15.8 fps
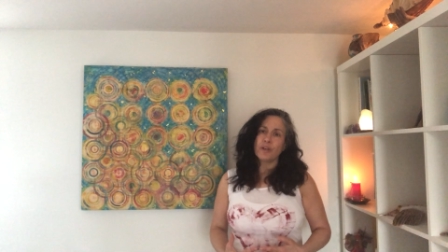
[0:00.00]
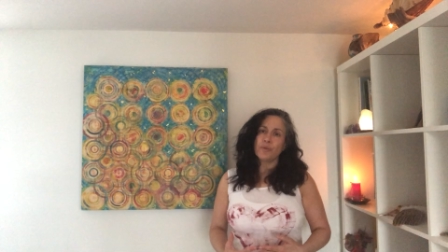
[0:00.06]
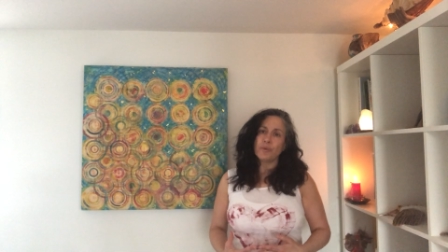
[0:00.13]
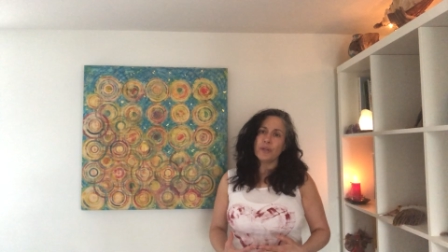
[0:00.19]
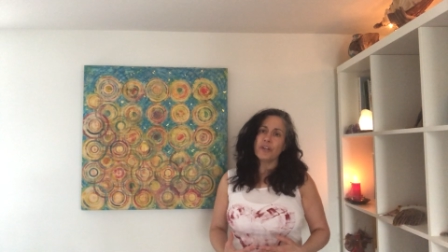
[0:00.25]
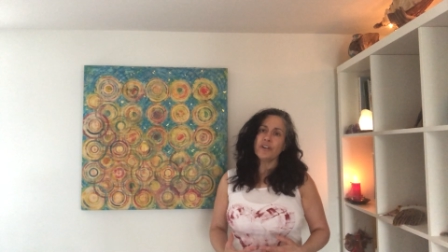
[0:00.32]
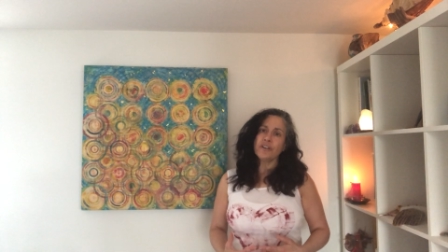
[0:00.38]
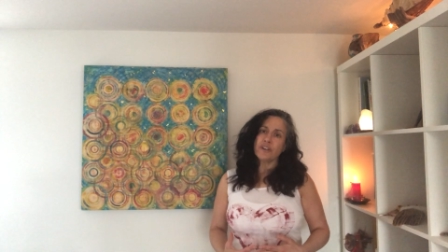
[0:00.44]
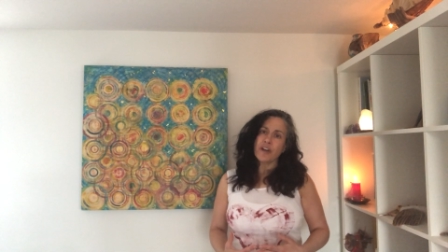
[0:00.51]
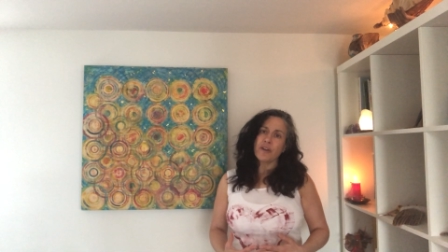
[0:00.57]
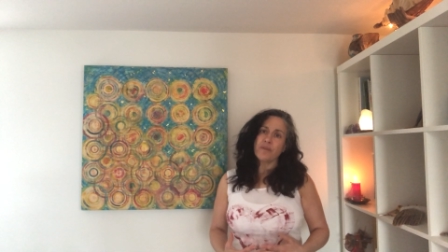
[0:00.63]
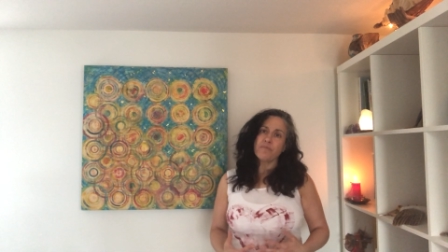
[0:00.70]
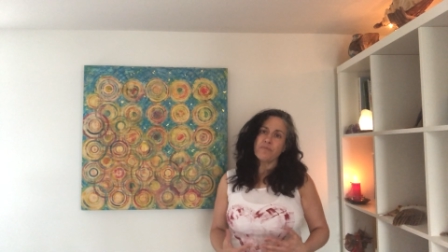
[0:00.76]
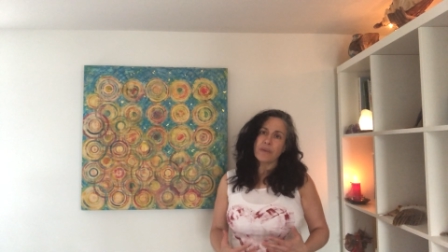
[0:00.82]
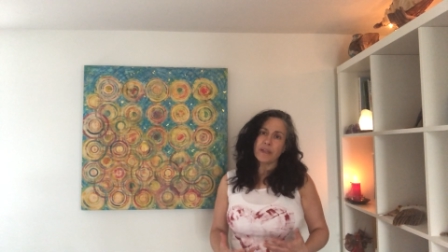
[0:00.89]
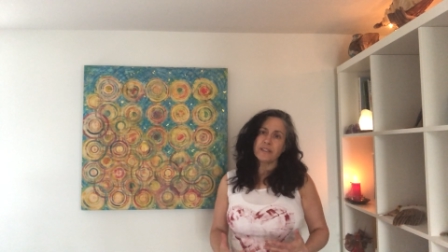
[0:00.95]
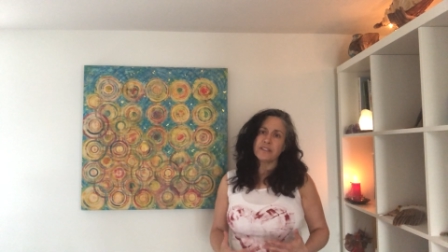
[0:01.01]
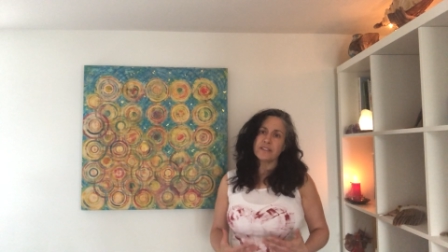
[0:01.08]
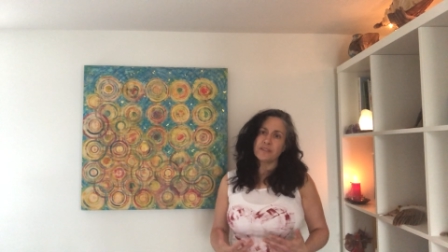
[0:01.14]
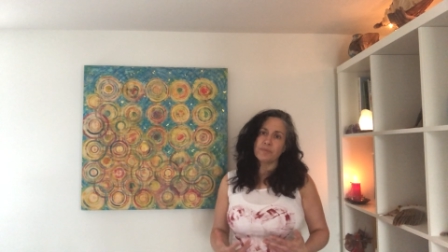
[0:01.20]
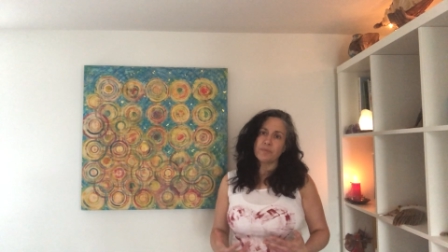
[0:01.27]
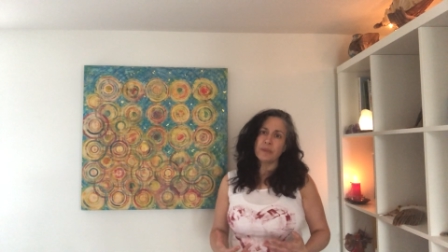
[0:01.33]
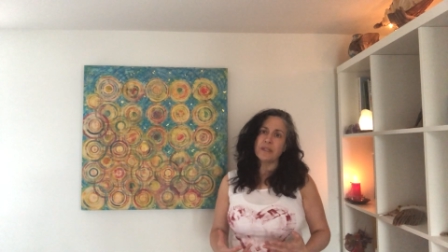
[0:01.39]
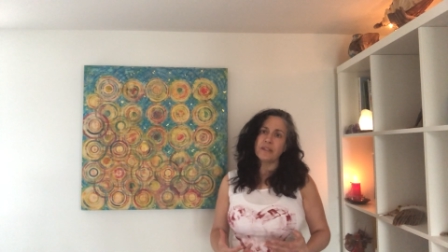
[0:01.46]
We are not meant
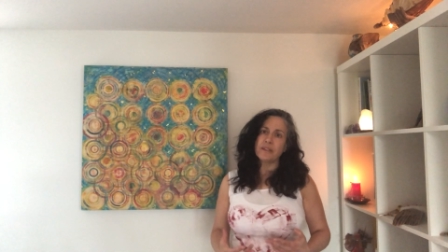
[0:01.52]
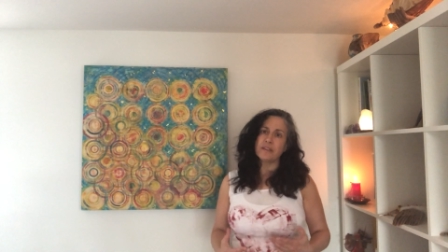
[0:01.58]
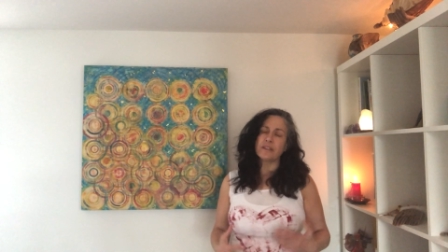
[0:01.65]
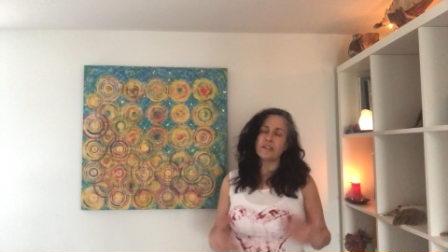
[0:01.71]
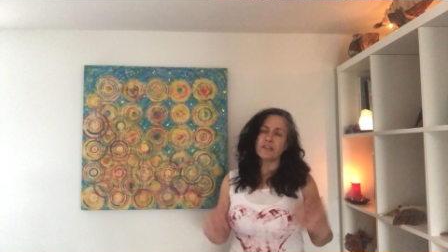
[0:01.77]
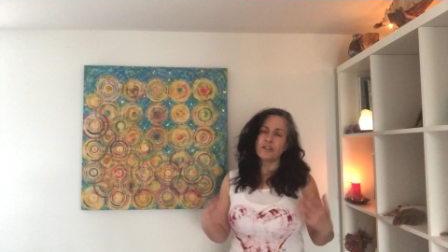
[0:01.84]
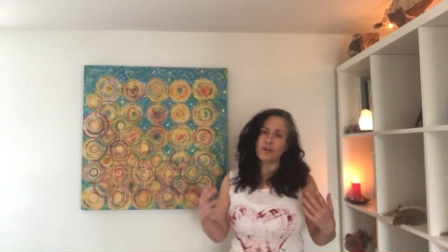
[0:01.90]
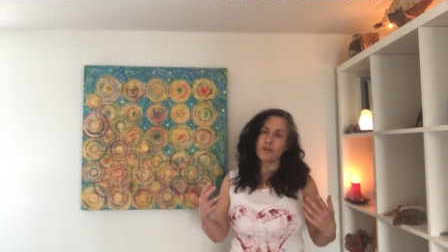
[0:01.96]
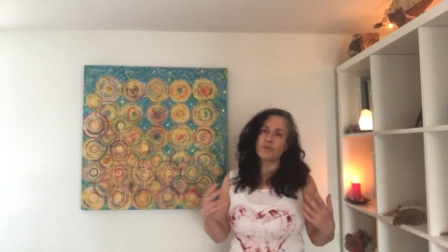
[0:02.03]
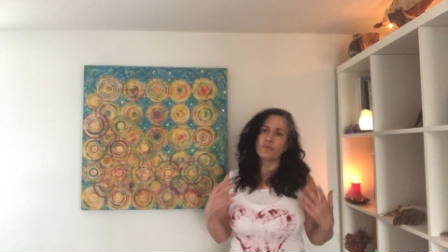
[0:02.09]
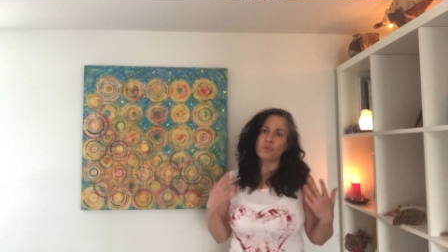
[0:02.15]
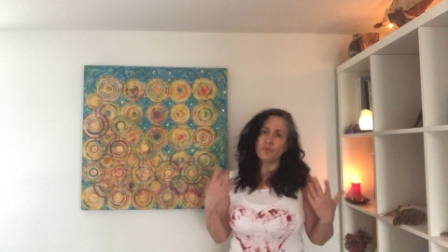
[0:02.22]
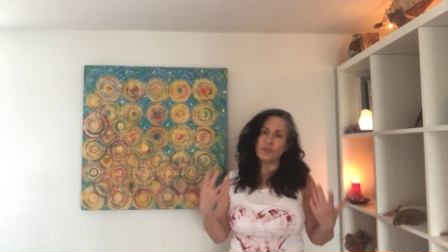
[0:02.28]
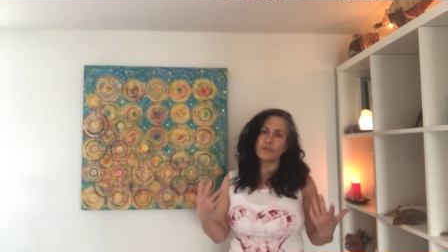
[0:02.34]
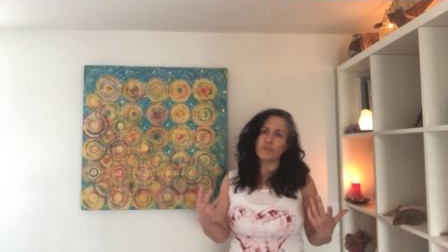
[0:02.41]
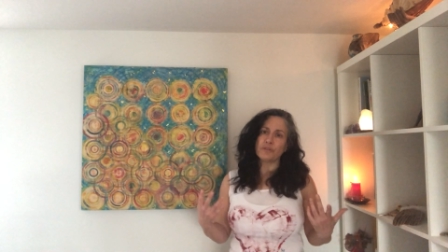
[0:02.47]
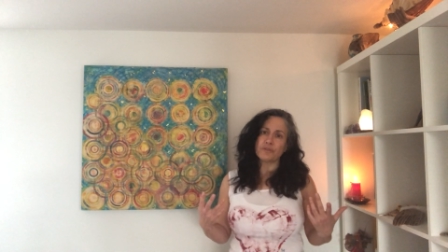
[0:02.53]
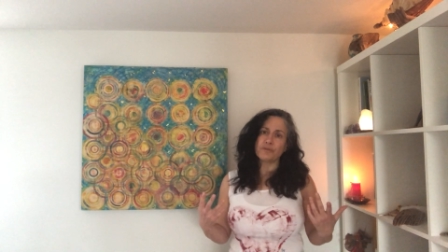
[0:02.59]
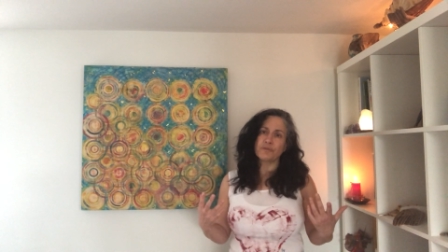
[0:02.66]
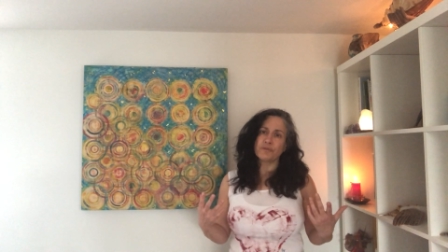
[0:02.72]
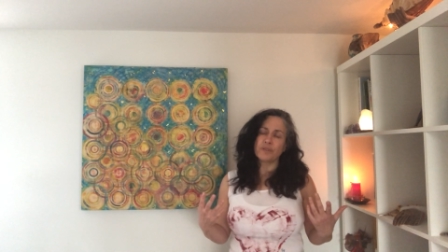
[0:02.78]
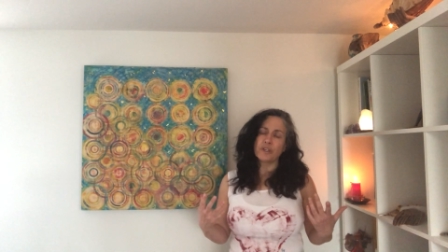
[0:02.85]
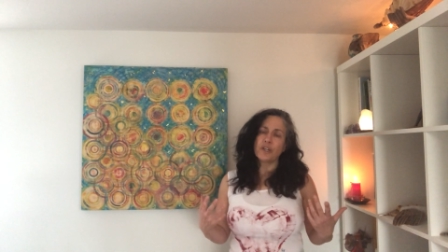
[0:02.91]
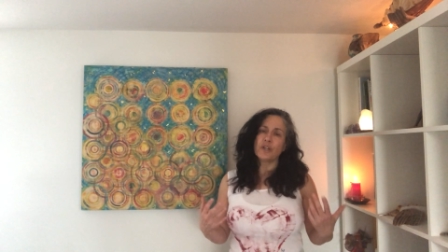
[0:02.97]
to be the lone wolf.